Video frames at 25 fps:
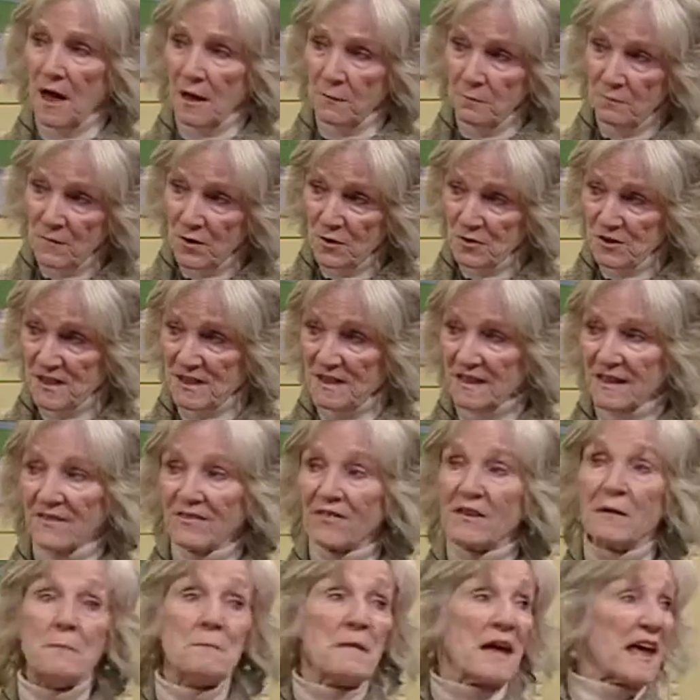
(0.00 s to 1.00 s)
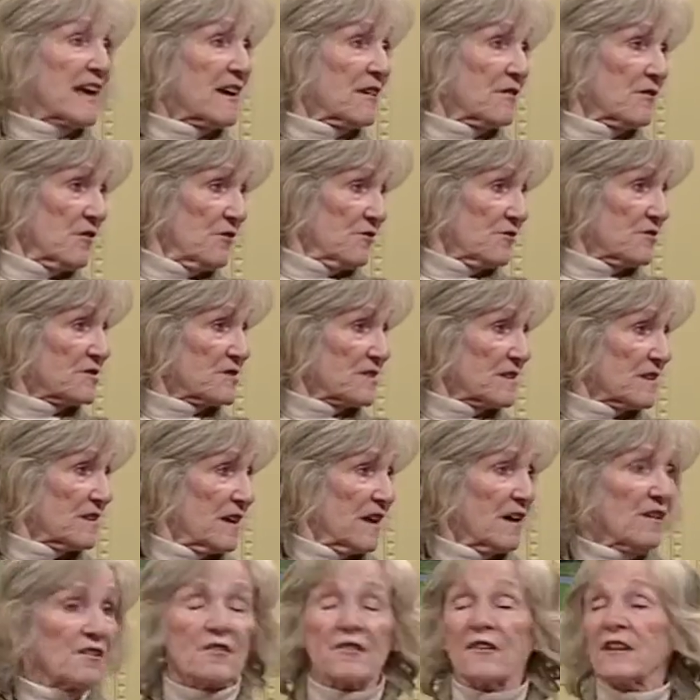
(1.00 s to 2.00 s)
mostly in the manners
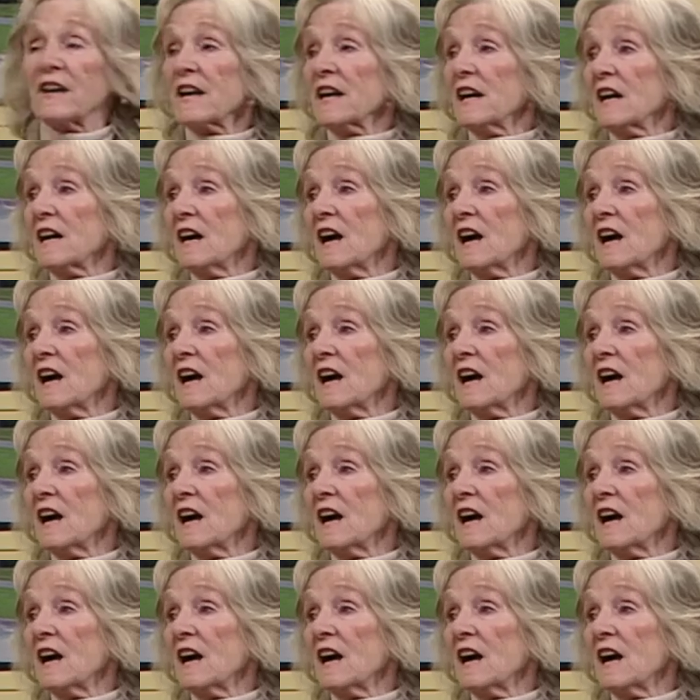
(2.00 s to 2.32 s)
area.